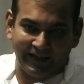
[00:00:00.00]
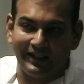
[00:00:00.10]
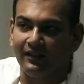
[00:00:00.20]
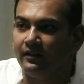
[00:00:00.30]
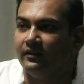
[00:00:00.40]

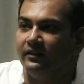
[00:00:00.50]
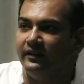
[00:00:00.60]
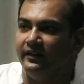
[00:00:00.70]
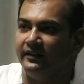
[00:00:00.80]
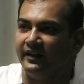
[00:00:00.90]
health,
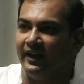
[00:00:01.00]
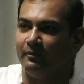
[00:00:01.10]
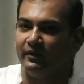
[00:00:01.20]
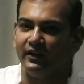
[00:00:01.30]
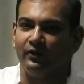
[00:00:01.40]
it
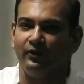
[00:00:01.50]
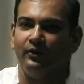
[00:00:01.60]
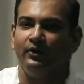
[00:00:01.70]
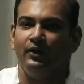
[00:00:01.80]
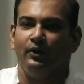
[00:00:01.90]
can be,
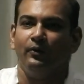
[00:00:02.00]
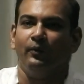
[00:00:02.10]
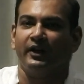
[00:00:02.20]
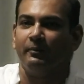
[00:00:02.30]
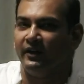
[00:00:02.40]
oh,
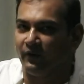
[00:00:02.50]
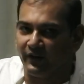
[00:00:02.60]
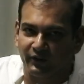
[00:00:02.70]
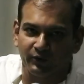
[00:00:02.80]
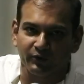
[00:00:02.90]
what am I
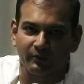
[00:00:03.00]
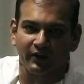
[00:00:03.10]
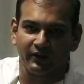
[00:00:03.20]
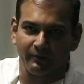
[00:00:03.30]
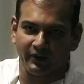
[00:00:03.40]
going to do
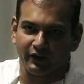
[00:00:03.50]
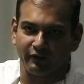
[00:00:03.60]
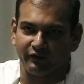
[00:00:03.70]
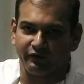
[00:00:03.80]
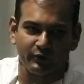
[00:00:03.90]
tomorrow, a burden
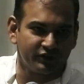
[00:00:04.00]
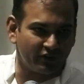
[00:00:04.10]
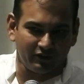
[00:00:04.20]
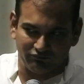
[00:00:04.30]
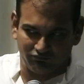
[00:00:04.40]
of the
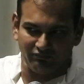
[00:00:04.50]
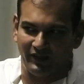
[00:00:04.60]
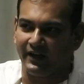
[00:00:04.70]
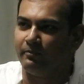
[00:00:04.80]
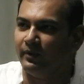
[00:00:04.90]
future, or
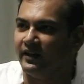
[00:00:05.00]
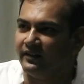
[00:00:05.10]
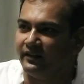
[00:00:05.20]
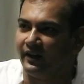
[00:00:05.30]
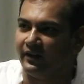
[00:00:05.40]
any
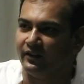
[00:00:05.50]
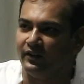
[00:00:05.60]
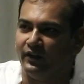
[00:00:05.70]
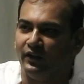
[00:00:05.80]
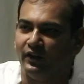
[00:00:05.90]
burden that
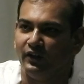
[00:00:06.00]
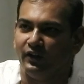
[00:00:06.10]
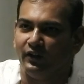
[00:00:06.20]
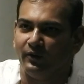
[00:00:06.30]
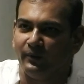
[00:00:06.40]

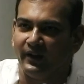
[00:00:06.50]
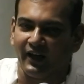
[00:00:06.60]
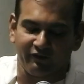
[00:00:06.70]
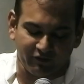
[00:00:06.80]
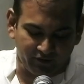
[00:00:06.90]
we
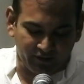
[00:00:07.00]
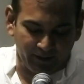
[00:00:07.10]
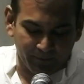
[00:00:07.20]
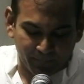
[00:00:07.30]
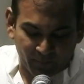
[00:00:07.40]
have,
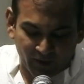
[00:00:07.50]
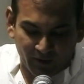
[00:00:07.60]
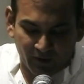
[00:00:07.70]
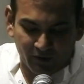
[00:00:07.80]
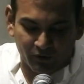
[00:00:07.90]
right?
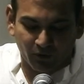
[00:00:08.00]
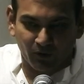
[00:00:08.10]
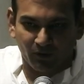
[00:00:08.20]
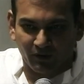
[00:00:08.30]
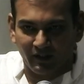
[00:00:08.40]

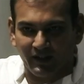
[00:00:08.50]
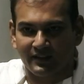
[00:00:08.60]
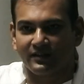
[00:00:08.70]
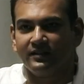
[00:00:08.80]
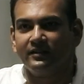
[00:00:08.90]
So
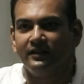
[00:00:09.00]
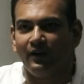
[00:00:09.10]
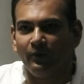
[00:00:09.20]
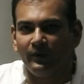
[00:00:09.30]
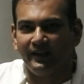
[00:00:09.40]
let's
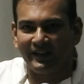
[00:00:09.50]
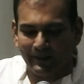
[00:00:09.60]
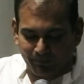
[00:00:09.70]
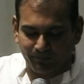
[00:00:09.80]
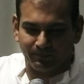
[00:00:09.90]
now
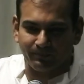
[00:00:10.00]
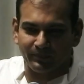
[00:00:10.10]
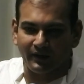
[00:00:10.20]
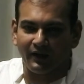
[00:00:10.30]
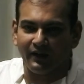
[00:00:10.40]

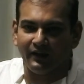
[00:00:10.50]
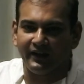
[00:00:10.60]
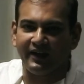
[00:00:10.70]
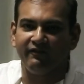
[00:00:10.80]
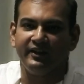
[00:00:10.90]

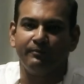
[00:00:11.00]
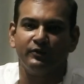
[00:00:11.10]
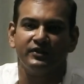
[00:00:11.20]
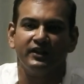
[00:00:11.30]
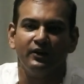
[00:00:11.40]
dive deep
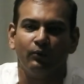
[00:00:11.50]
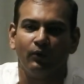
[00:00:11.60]
to see